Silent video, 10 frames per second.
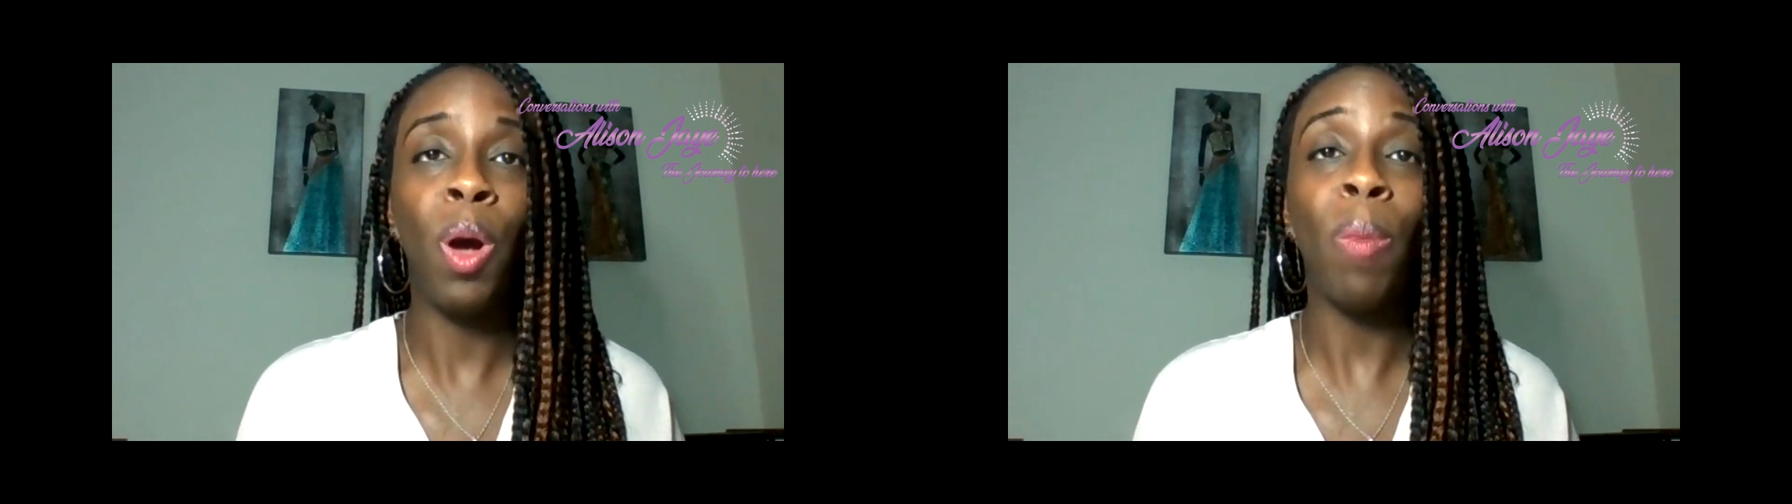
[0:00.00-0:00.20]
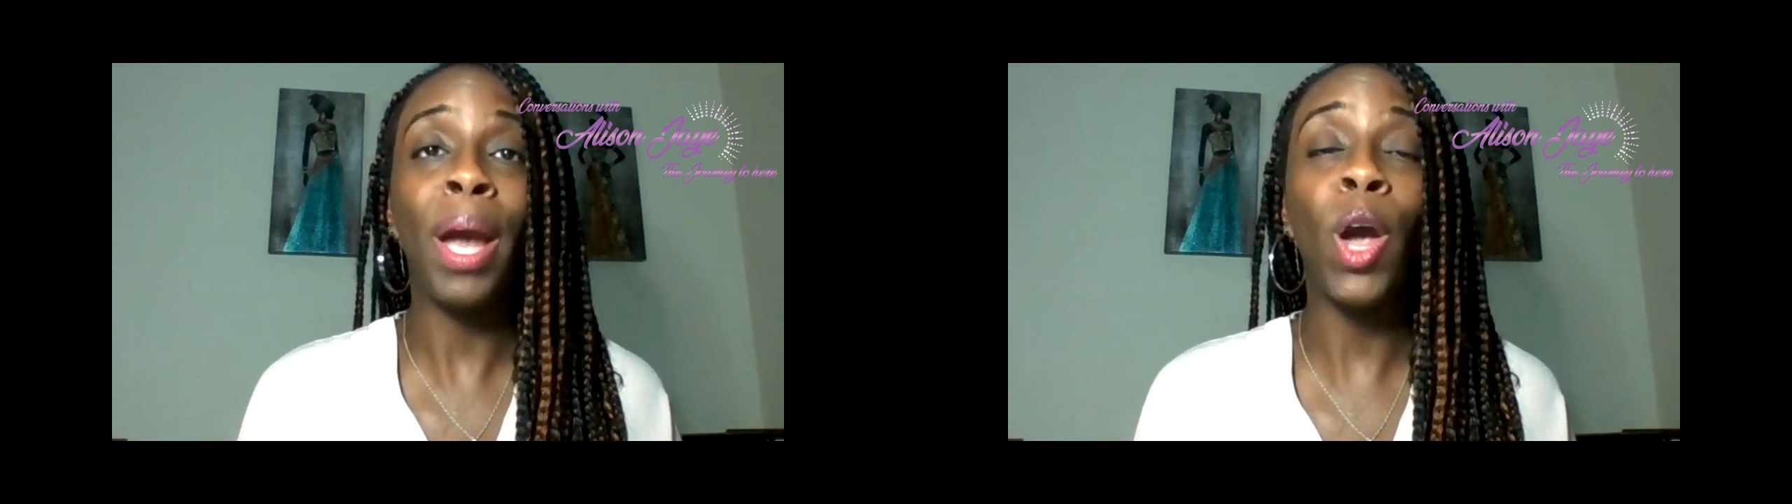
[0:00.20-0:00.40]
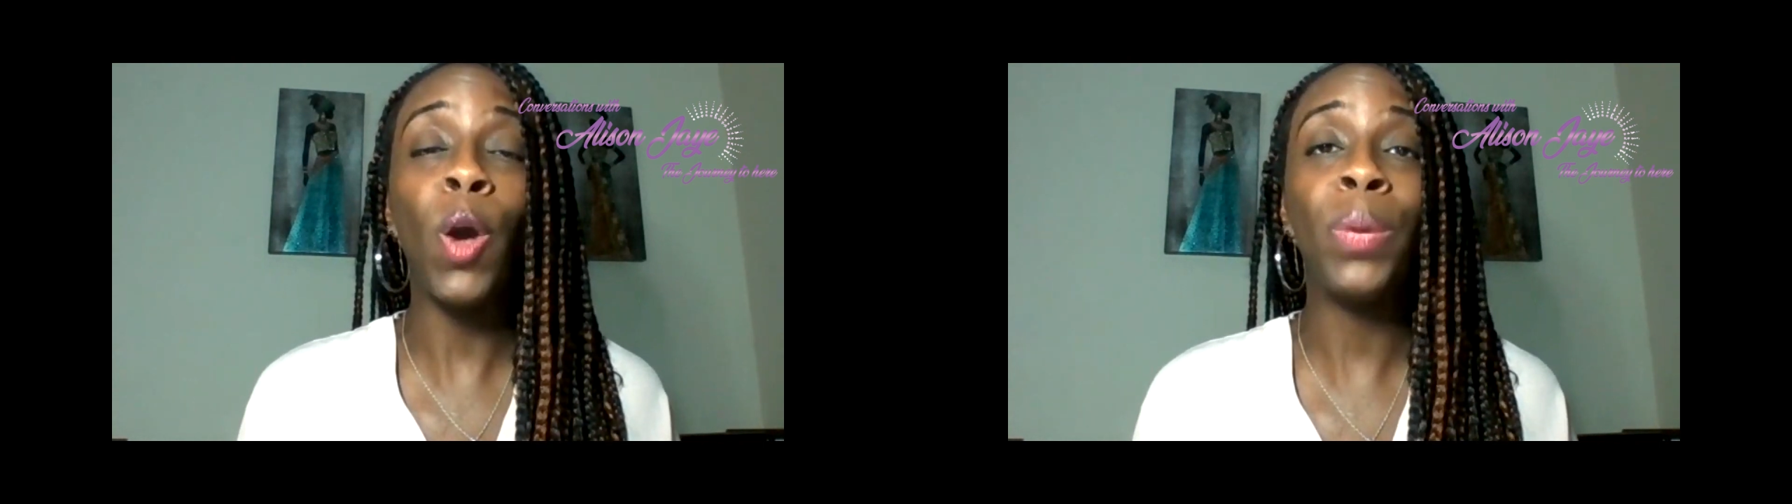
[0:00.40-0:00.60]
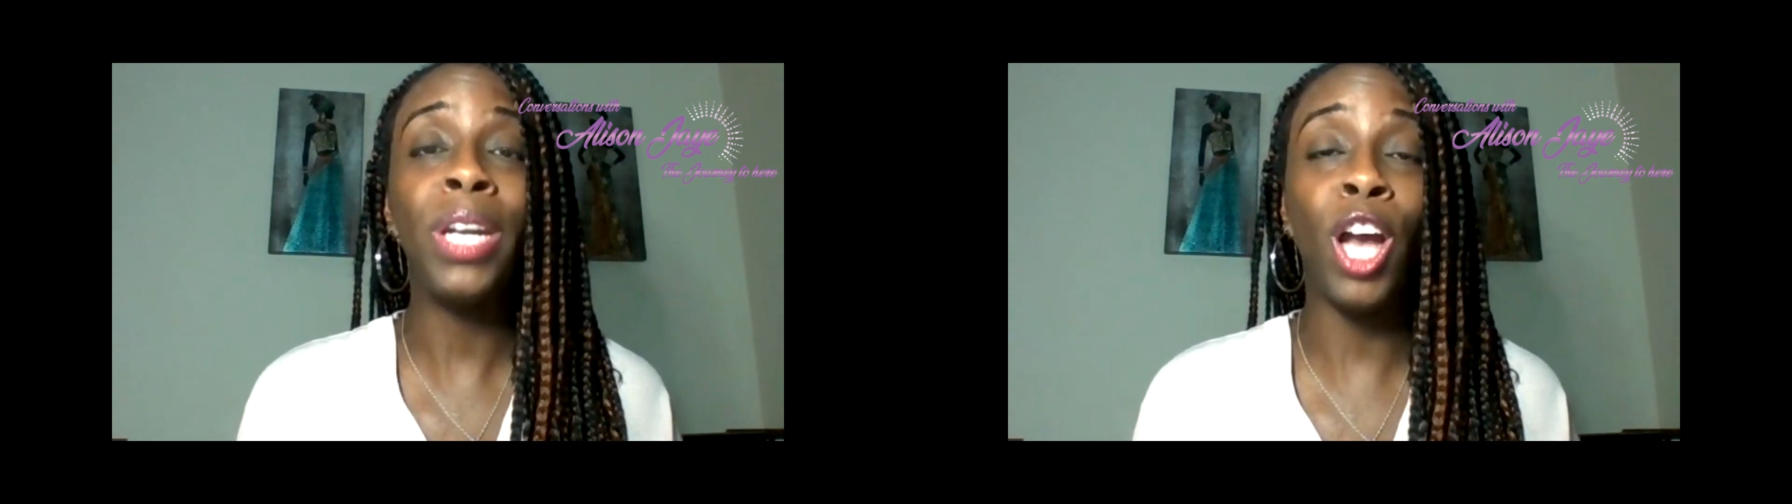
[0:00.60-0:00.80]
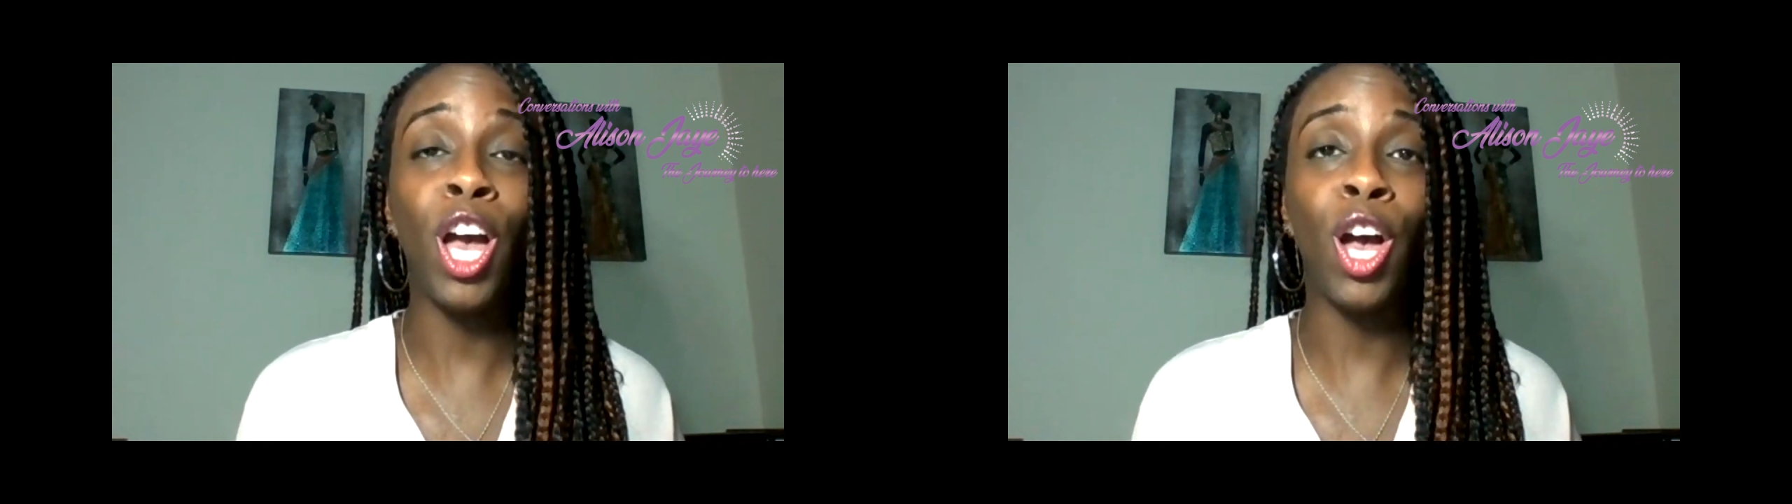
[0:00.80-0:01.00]
by opening
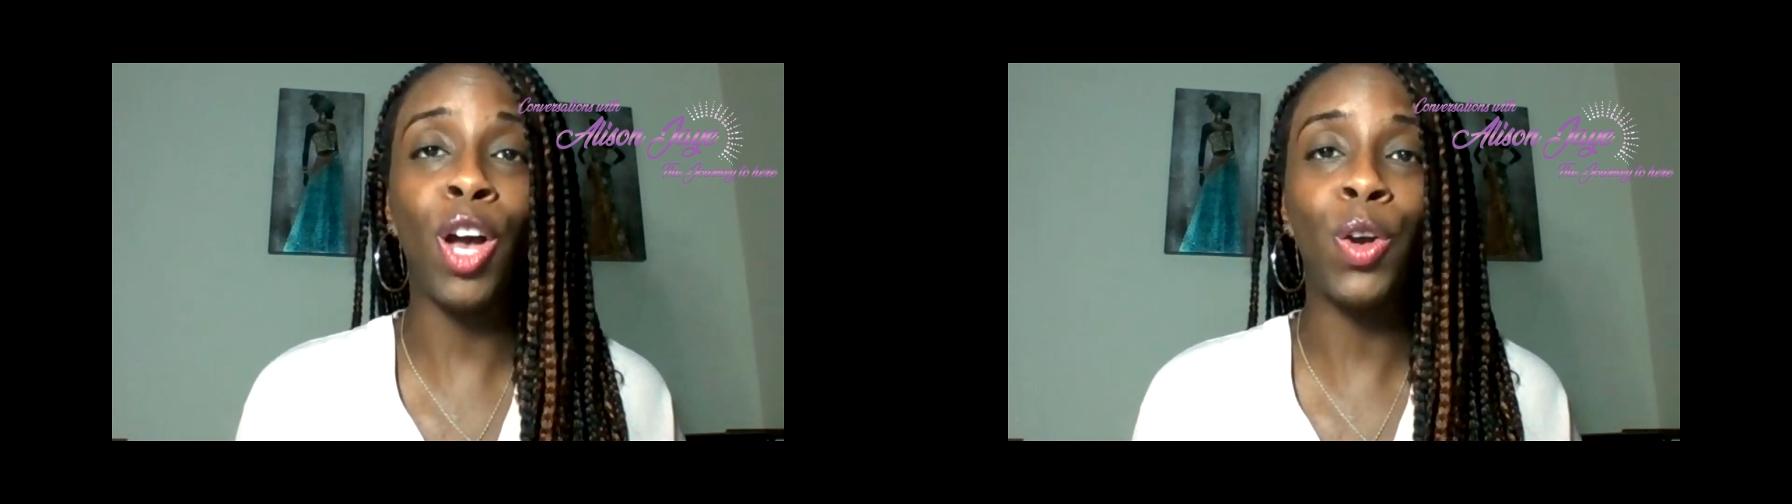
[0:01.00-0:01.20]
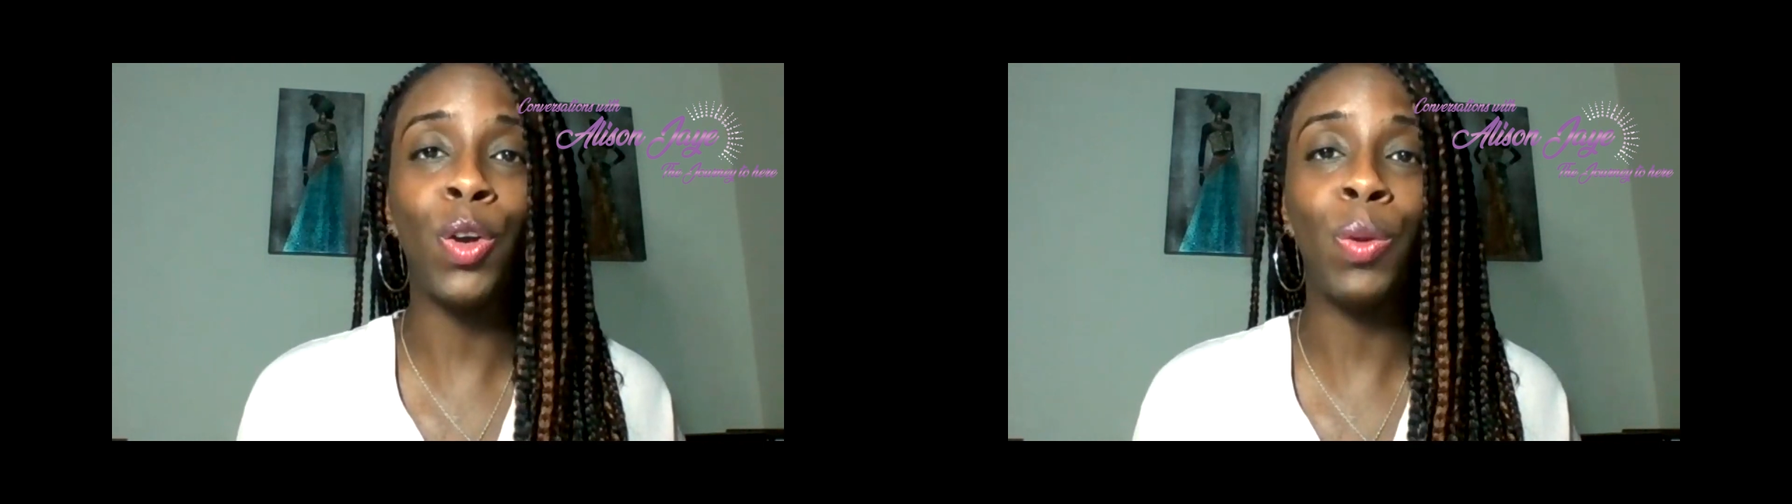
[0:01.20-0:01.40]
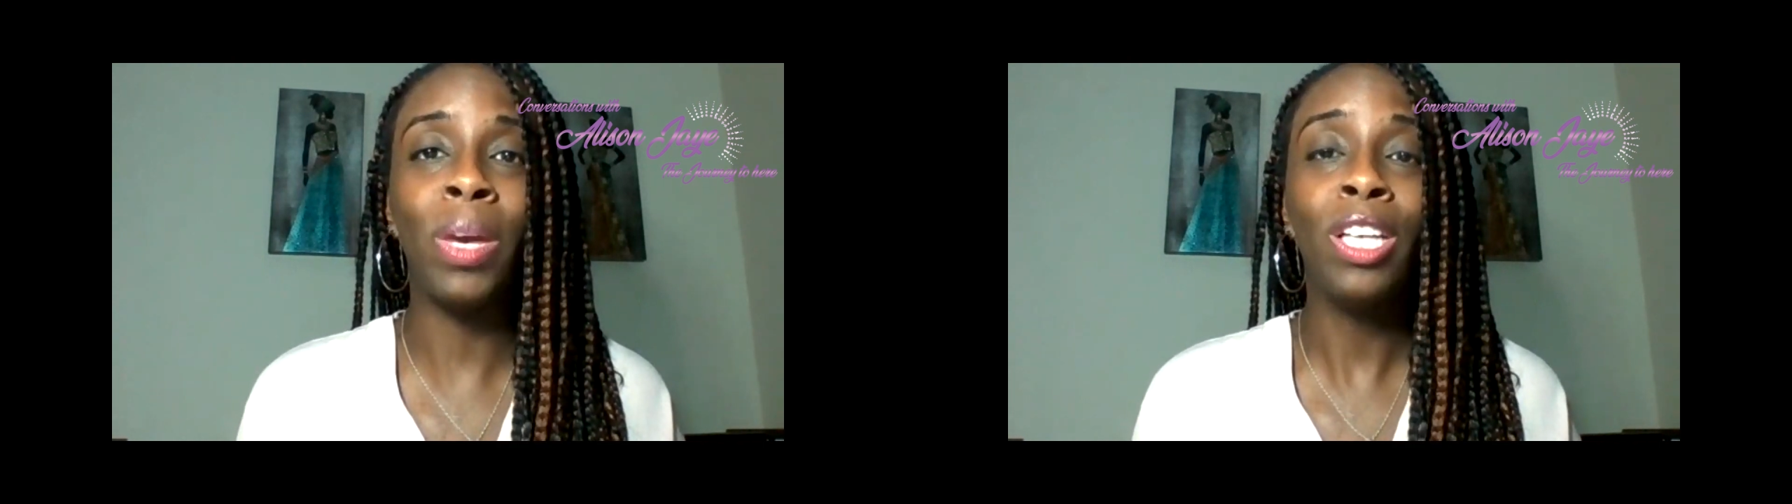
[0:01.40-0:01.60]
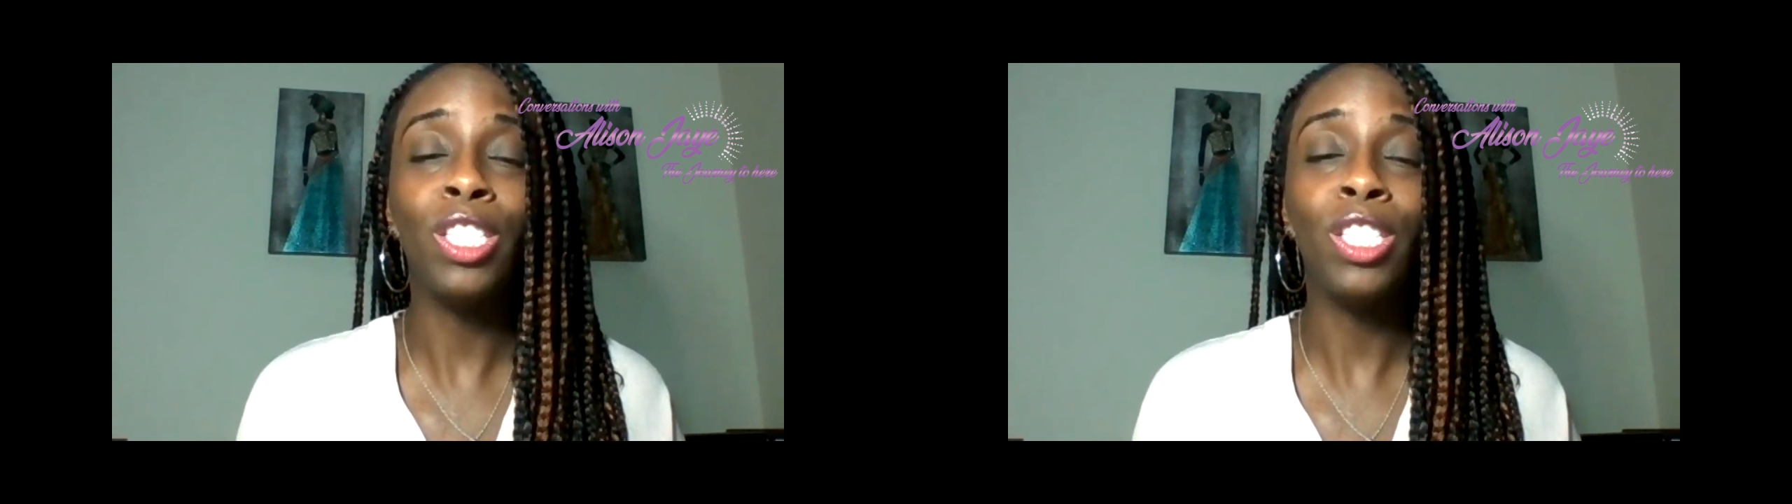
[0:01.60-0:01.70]
her home